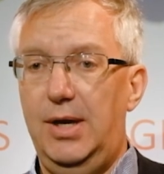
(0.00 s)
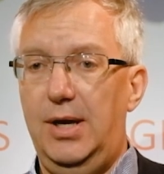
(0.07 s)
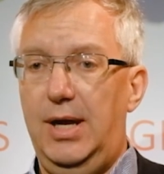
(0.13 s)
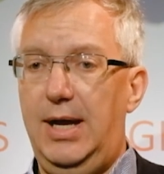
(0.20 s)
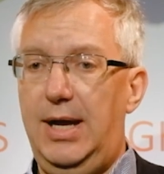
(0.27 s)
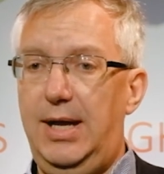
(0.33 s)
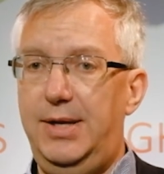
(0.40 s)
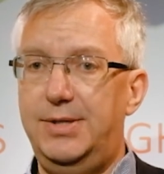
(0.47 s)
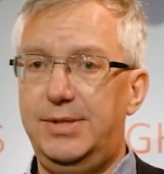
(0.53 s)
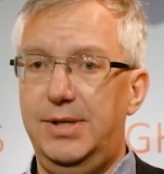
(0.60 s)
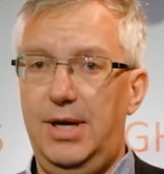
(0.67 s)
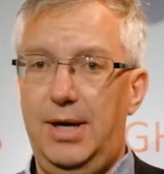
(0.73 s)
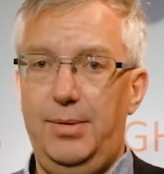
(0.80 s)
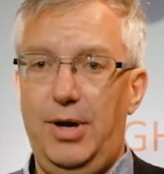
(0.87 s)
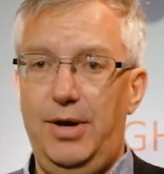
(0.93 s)
And
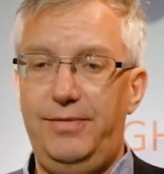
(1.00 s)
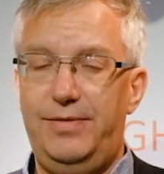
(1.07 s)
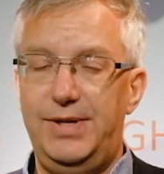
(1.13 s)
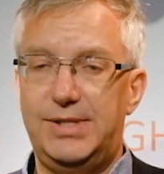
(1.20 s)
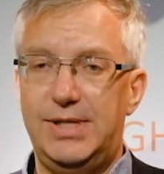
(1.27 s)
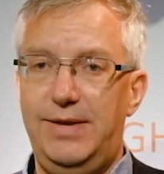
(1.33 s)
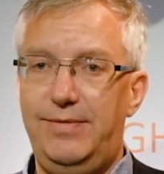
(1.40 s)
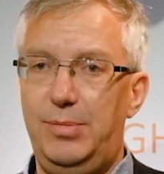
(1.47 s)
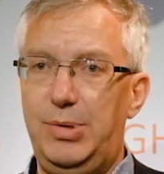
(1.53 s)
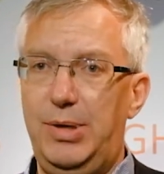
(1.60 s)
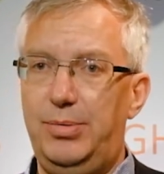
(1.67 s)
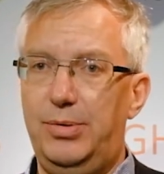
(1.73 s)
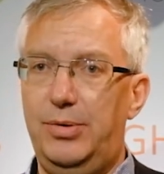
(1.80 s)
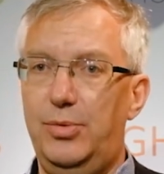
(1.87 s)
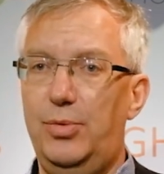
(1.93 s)
hopefully saving
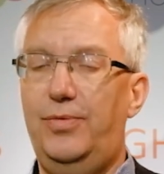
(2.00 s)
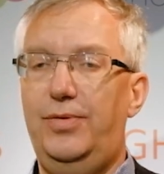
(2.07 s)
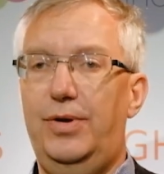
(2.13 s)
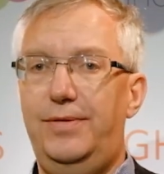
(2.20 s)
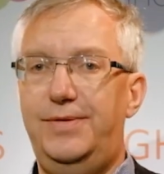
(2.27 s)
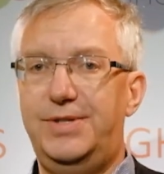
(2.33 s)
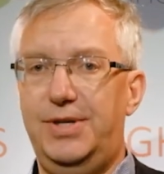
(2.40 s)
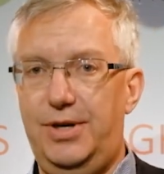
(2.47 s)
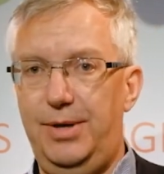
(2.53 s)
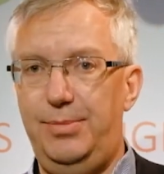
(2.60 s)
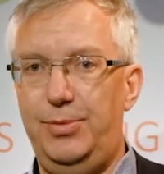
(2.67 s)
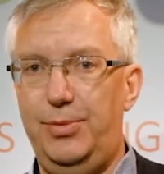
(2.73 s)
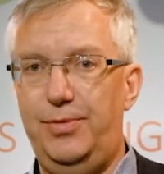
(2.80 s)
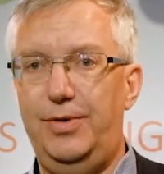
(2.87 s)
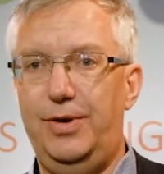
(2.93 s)
people an awful lot of time, an
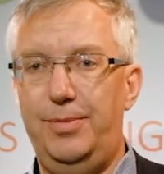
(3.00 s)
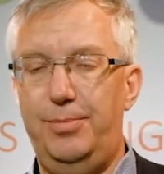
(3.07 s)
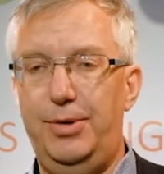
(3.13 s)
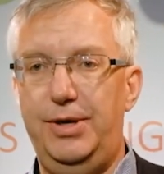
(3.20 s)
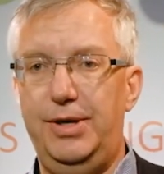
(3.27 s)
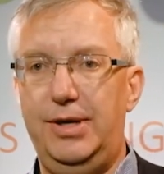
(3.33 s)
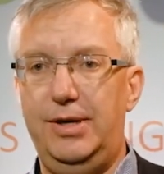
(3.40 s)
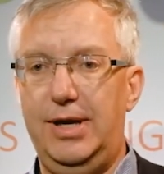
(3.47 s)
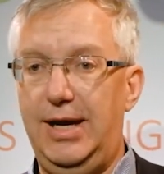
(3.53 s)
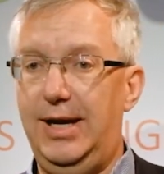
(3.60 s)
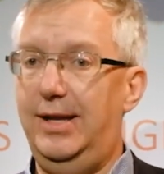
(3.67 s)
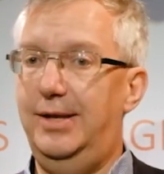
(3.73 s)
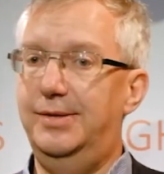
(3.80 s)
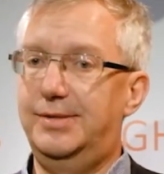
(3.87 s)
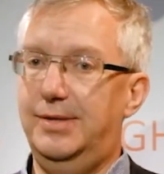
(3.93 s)
awful lot of money,
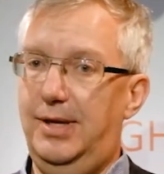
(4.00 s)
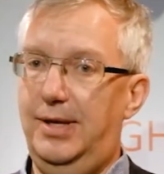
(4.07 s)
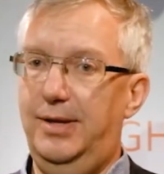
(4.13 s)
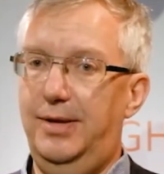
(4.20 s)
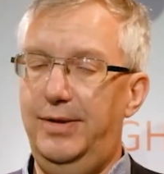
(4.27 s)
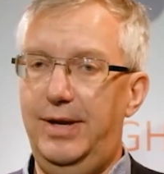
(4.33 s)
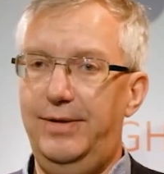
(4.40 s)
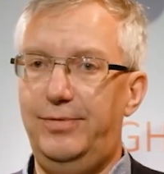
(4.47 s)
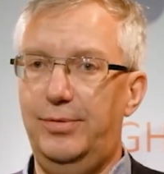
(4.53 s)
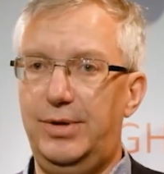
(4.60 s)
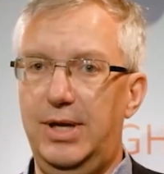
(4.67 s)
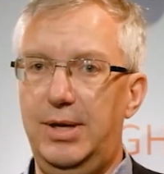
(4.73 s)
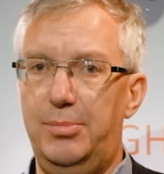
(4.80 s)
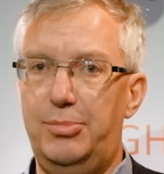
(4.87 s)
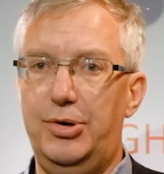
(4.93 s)
and therefore
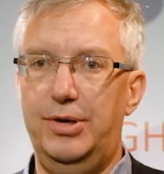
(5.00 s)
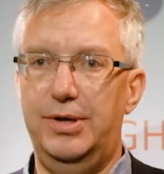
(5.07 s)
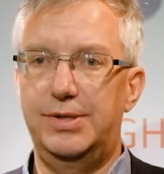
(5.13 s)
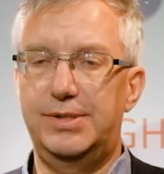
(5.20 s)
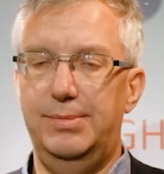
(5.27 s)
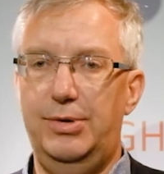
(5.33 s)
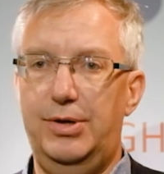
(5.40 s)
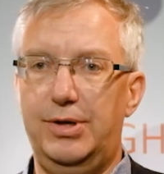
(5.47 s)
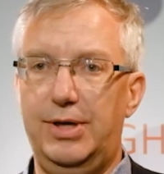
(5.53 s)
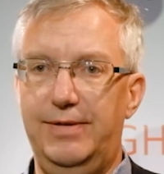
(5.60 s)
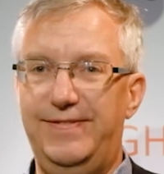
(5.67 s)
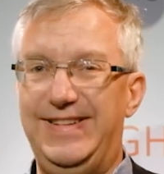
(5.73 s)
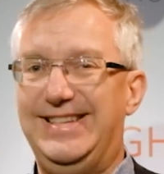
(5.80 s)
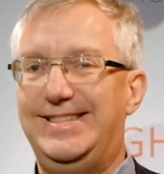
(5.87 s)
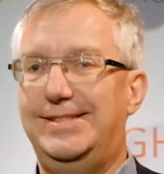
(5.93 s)
getting products to market
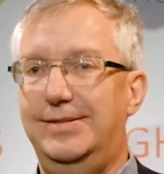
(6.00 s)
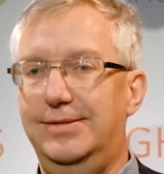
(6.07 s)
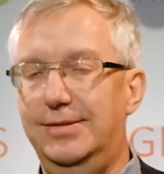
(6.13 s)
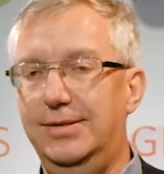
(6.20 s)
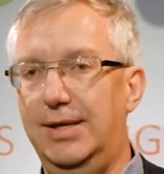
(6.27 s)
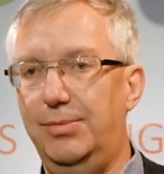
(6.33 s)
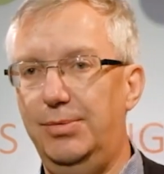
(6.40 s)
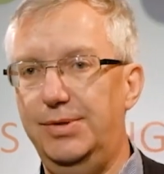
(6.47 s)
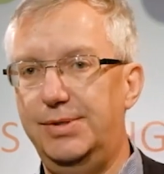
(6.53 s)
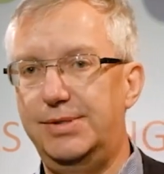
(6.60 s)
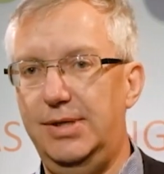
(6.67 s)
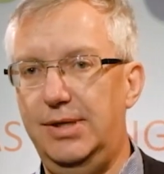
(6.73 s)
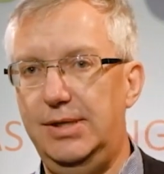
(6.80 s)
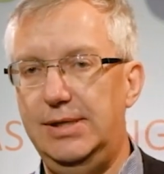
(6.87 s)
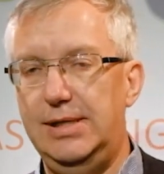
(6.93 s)
faster than they would
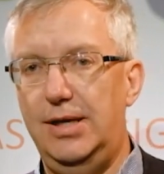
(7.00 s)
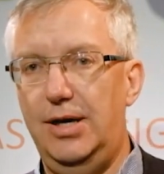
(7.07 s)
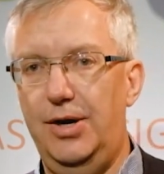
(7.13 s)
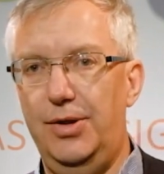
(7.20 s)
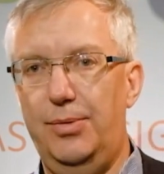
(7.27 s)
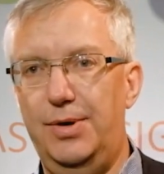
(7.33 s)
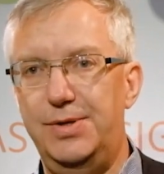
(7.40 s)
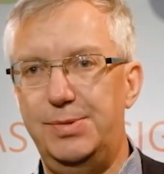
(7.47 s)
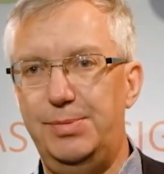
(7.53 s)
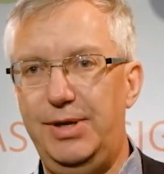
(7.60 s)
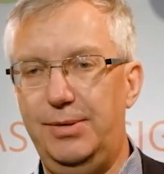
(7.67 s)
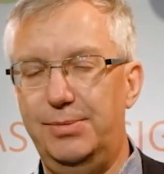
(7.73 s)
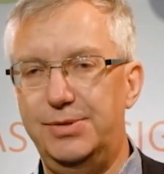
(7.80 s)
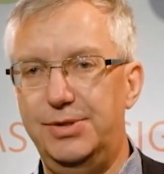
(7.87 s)
otherwise have been able